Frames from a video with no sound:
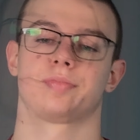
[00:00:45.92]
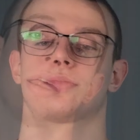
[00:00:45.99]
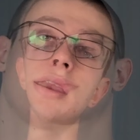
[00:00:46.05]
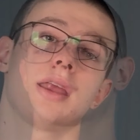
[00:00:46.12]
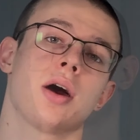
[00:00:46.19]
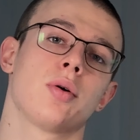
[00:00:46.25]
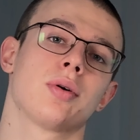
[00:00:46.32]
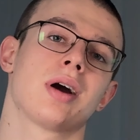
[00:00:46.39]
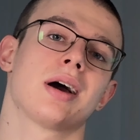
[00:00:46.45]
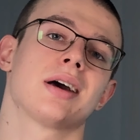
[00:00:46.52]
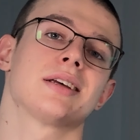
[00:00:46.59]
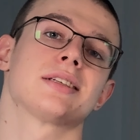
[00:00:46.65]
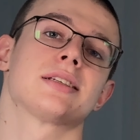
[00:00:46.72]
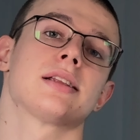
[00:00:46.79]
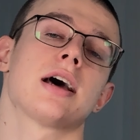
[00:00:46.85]
Now
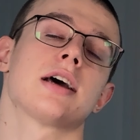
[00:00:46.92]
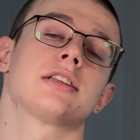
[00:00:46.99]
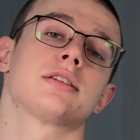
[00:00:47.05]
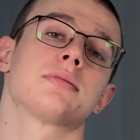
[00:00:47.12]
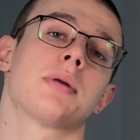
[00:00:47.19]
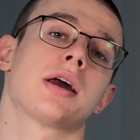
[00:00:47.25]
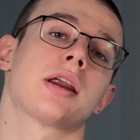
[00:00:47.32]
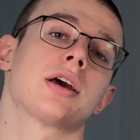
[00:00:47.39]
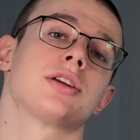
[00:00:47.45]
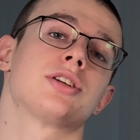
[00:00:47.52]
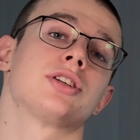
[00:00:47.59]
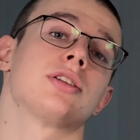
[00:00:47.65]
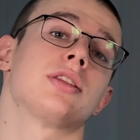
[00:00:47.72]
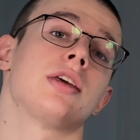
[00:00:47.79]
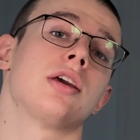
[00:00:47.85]
guys, let's
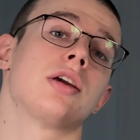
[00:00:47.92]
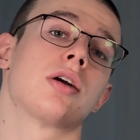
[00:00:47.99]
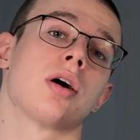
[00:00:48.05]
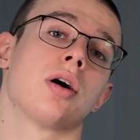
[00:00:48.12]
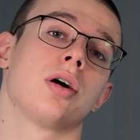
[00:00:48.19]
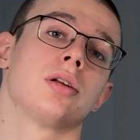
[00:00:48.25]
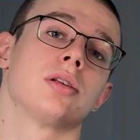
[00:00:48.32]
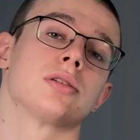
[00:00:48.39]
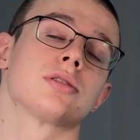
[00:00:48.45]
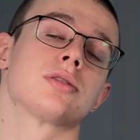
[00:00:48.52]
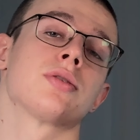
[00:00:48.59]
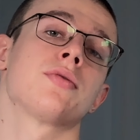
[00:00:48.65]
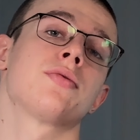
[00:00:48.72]
manage the calls